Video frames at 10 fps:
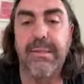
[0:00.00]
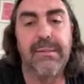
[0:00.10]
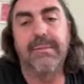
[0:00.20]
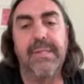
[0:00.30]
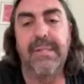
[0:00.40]

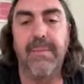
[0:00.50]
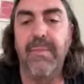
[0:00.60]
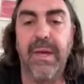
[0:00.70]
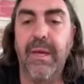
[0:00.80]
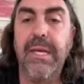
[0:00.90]
it's the same
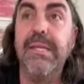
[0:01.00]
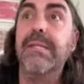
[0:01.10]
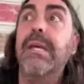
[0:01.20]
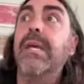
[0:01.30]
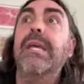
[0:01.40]
thing.
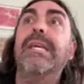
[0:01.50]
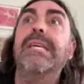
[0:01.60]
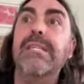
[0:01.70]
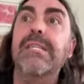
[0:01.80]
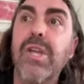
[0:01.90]
He's
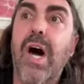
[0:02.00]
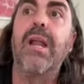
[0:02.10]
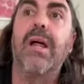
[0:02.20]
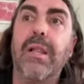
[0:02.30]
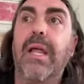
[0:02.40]
not